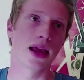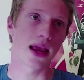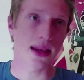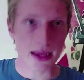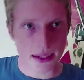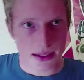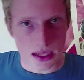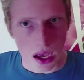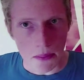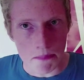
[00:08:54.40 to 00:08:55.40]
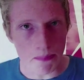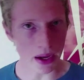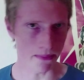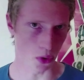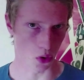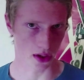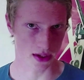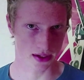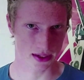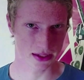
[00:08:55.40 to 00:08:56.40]
it is a bit more
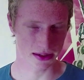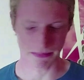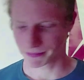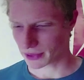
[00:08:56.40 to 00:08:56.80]
consistent.